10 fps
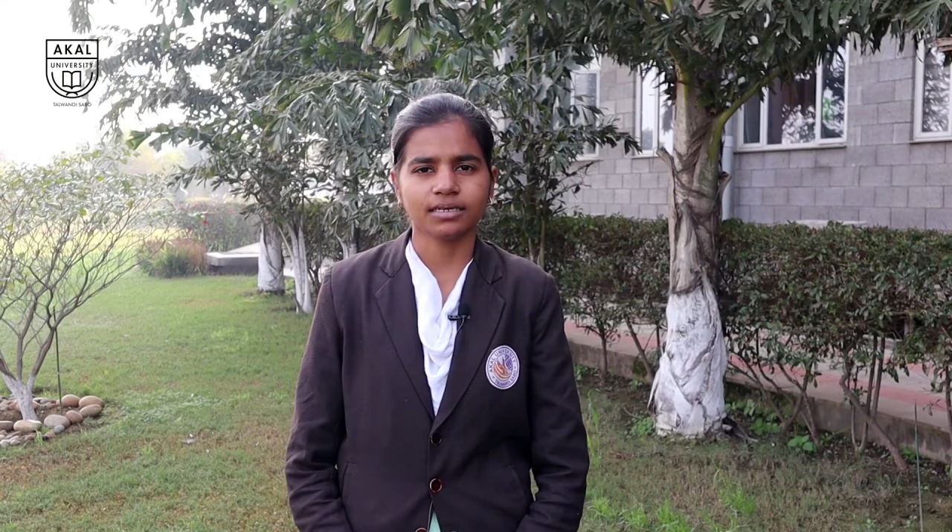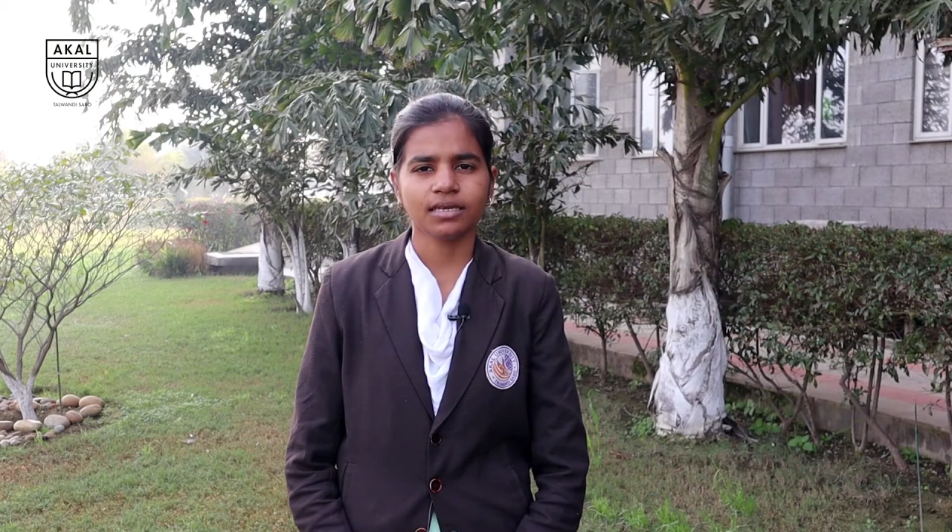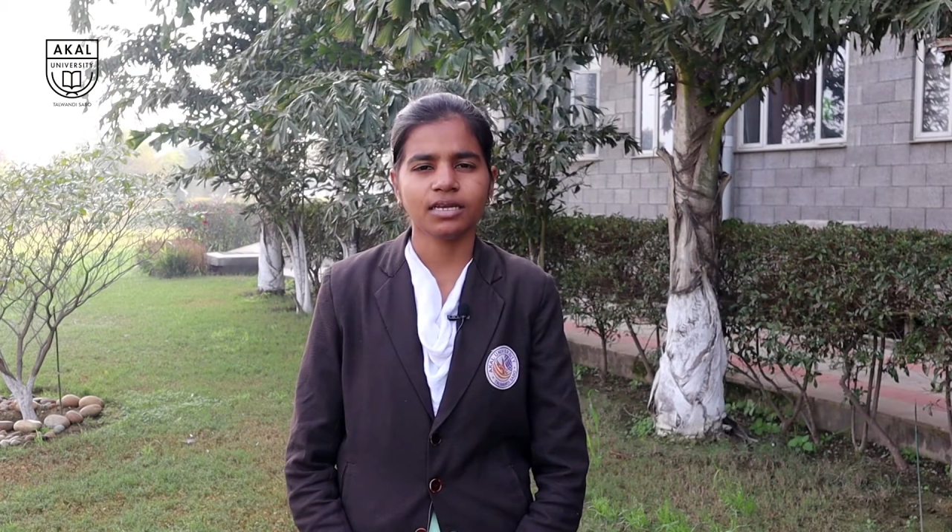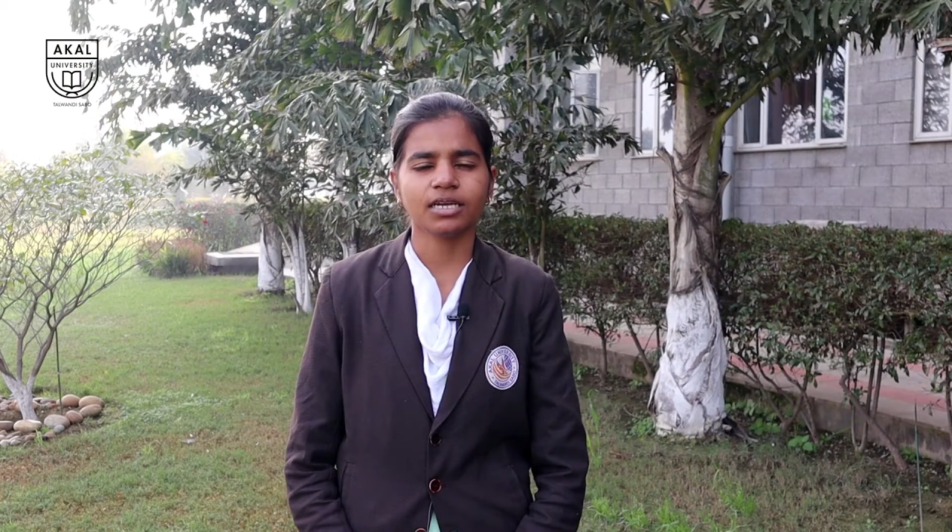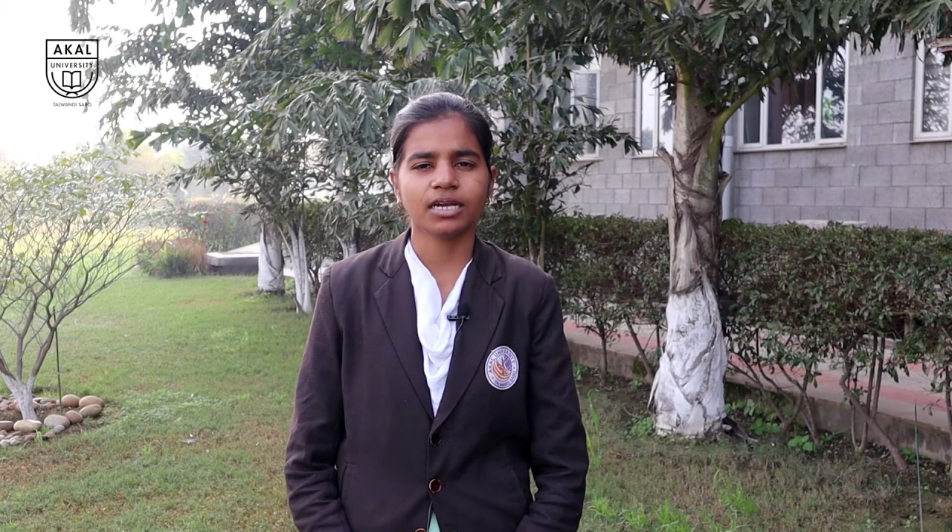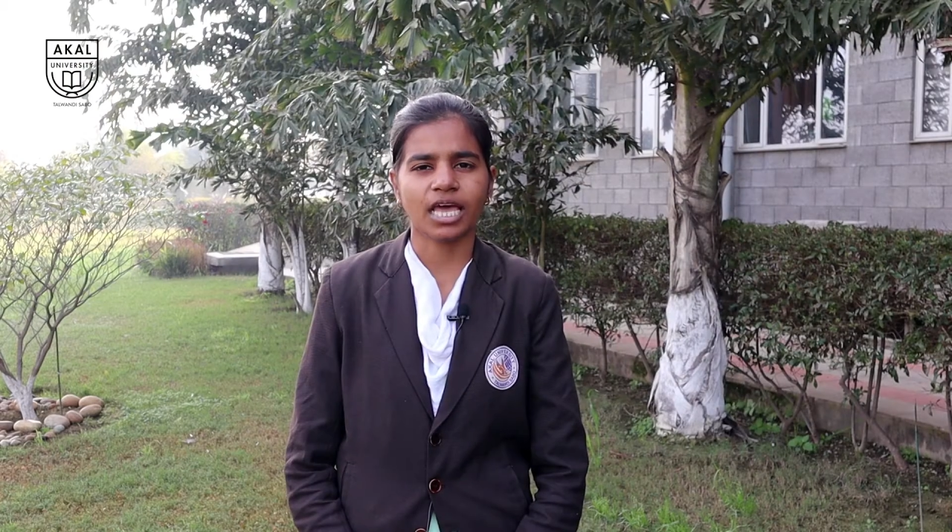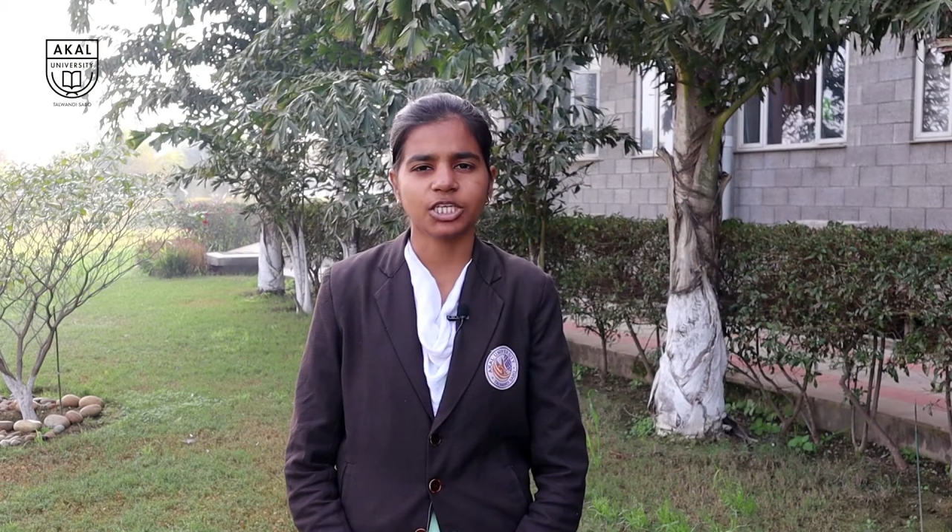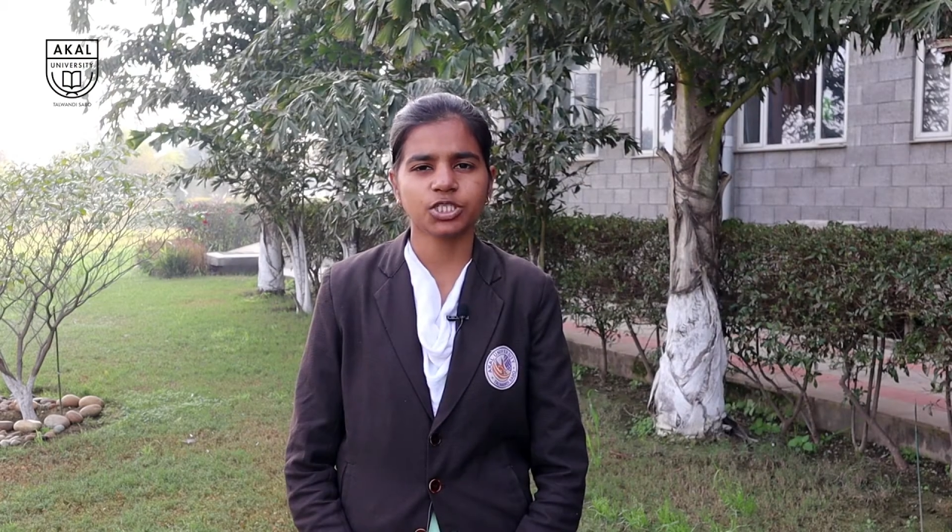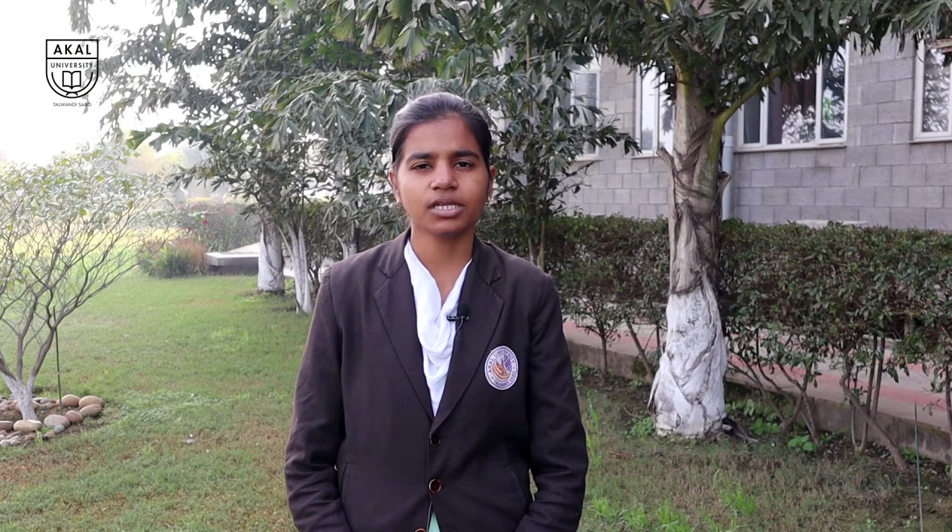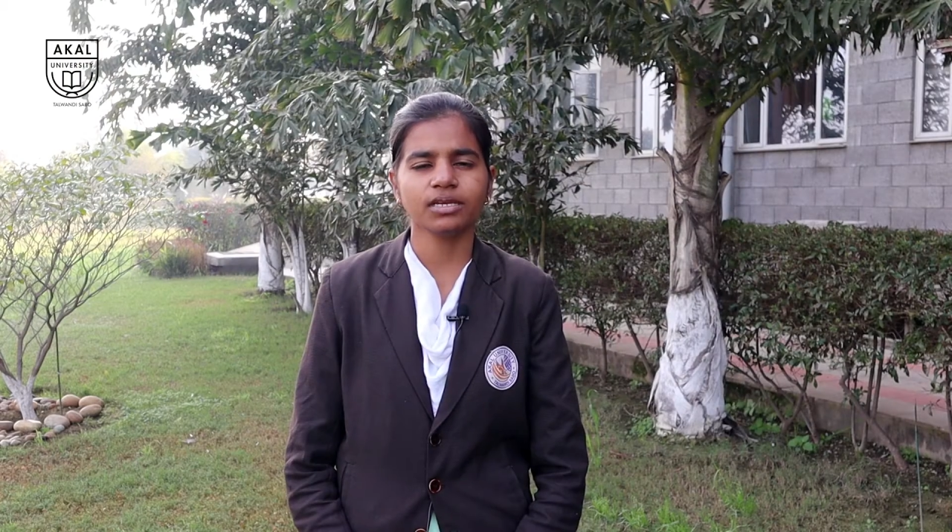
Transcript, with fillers: in International